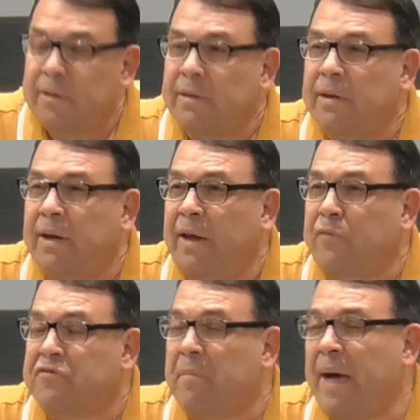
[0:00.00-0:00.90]
and he
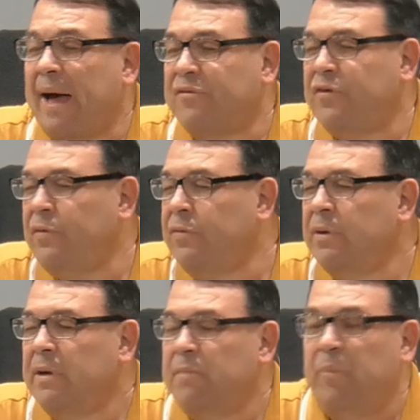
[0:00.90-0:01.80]
was about to
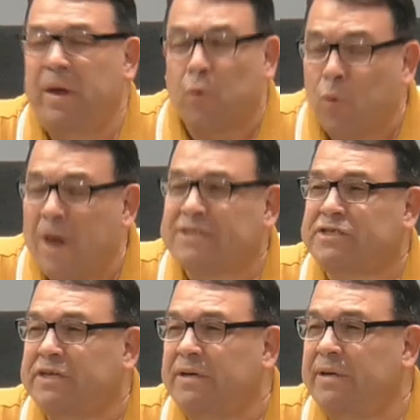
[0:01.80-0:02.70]
be
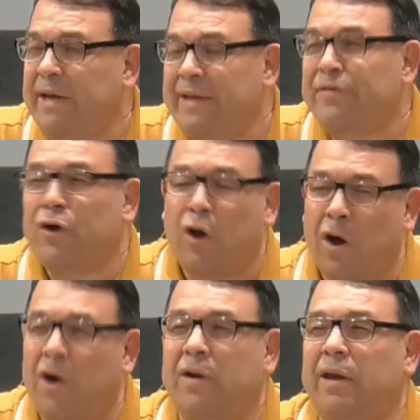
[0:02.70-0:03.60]
arrested in the garden.